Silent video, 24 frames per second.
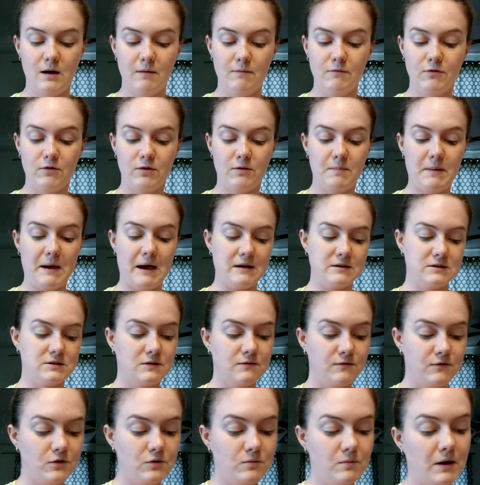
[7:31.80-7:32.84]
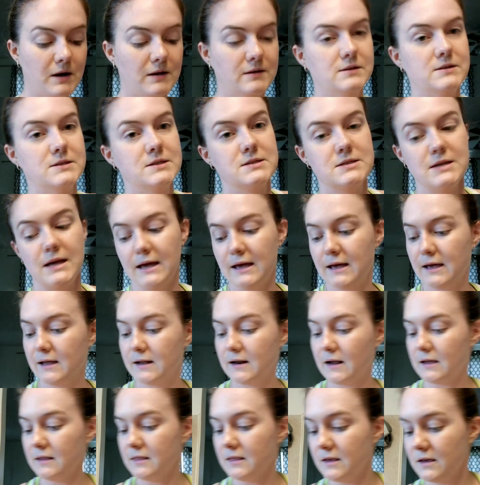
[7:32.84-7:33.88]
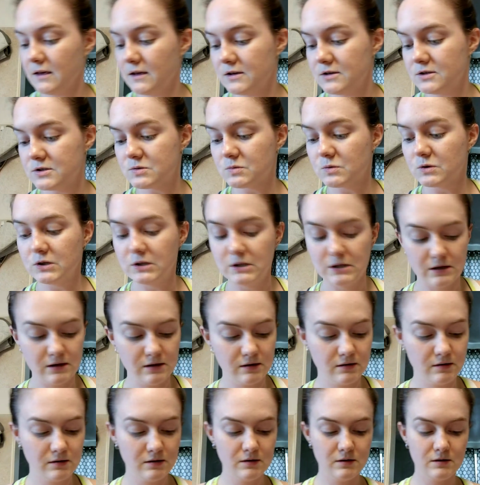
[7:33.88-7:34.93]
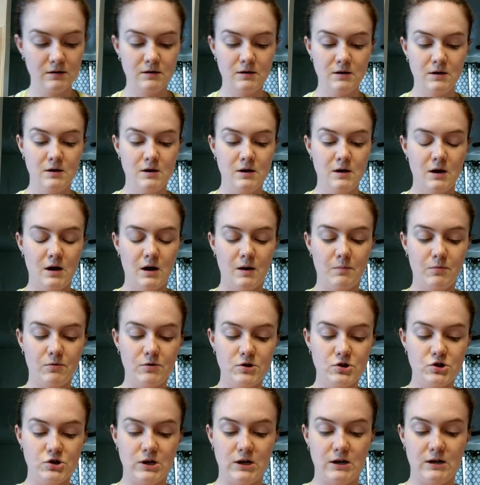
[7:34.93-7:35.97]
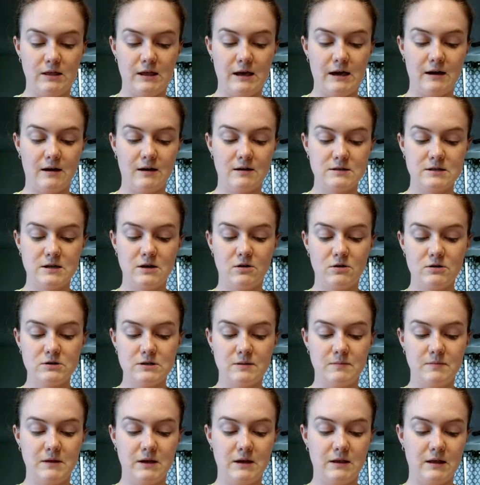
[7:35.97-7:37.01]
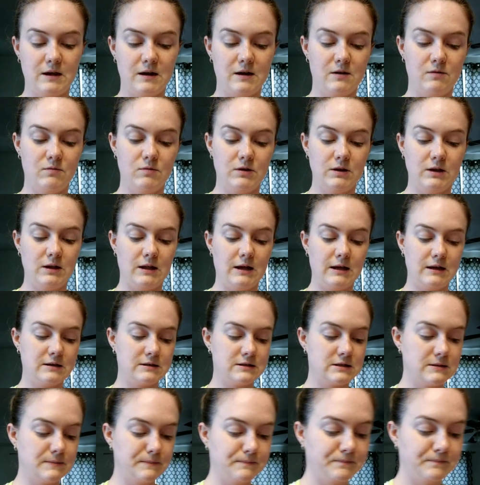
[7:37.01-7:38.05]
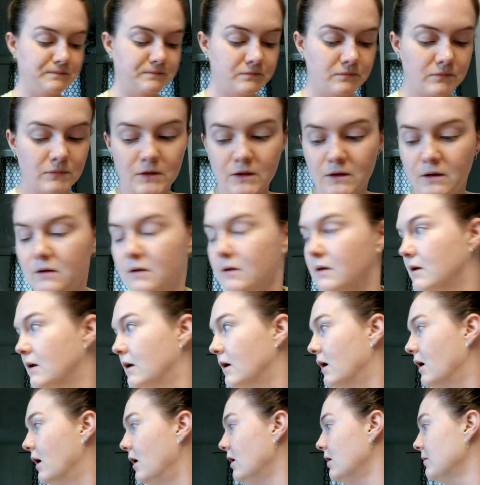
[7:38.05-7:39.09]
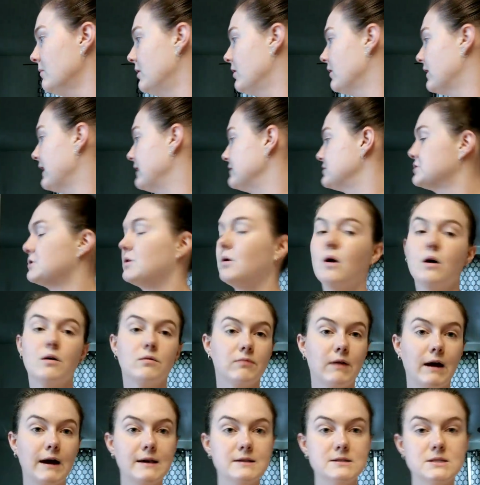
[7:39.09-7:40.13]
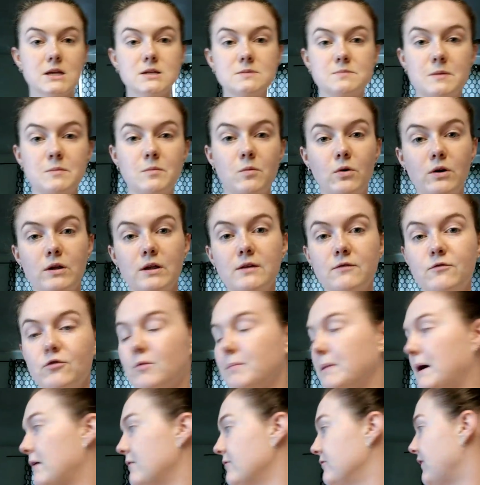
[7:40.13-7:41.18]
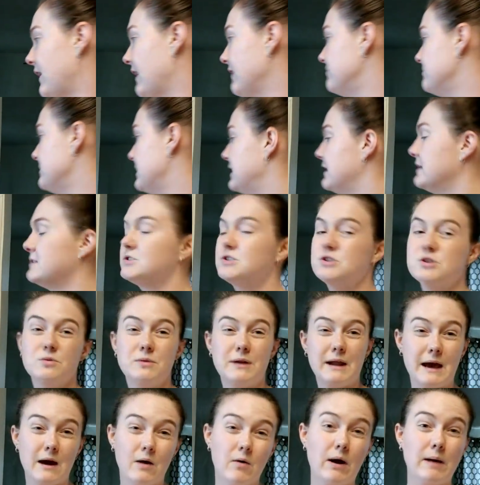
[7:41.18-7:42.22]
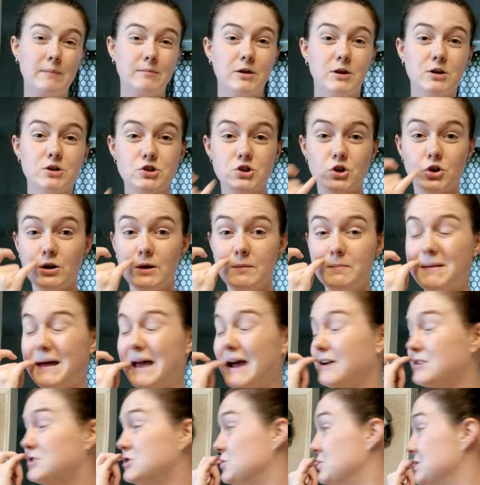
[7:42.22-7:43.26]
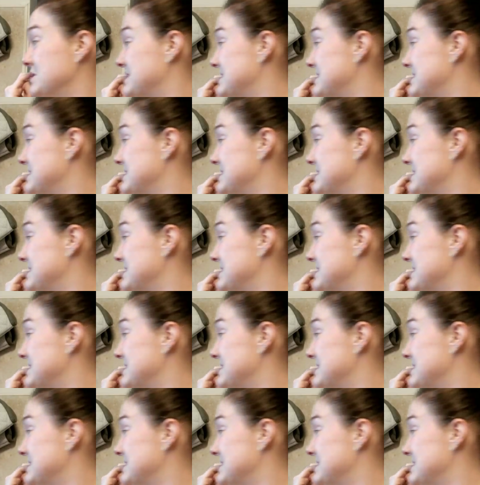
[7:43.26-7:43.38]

for the past few months. And I think he's really appreciated that, because they are something that he really likes. Oh, okay, so our rice has been boiling for about 5 minutes, so now I'm going to turn it back to a